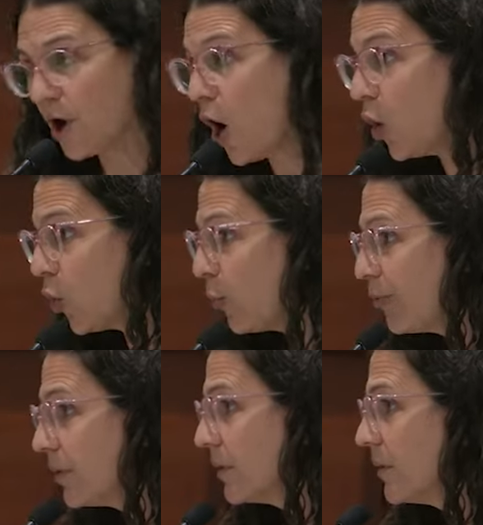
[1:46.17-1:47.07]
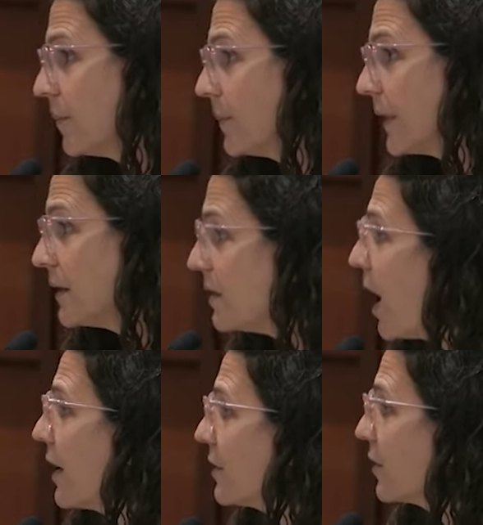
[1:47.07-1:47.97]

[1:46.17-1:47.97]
hope and not